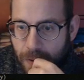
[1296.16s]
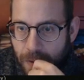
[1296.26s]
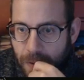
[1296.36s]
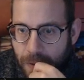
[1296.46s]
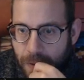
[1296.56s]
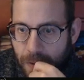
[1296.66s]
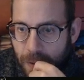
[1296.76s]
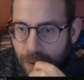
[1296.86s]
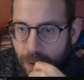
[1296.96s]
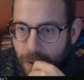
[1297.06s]

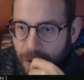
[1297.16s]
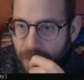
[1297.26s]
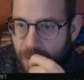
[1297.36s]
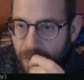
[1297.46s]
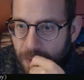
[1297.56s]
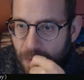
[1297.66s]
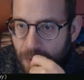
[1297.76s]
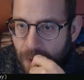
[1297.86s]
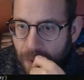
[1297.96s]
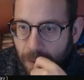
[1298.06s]
So it threw
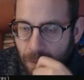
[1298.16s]
an,